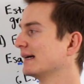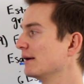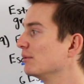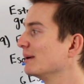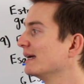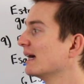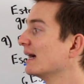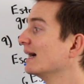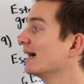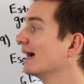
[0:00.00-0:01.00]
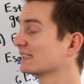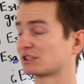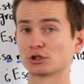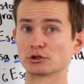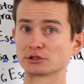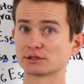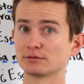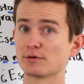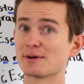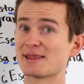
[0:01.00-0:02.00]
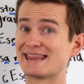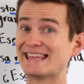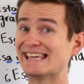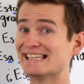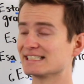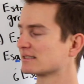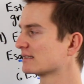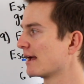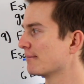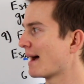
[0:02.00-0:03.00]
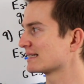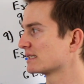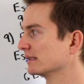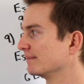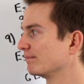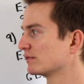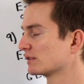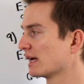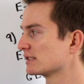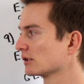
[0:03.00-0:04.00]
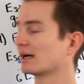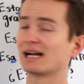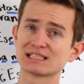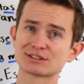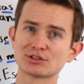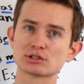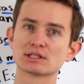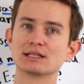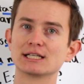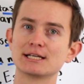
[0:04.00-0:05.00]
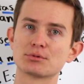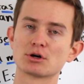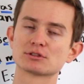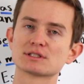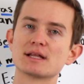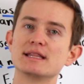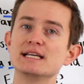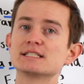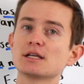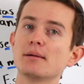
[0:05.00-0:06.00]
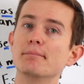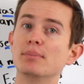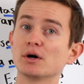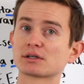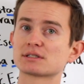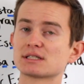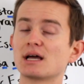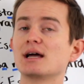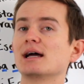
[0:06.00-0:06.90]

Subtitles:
It would be estos for these, okay? Masculine. Okay, so estos libros, these books.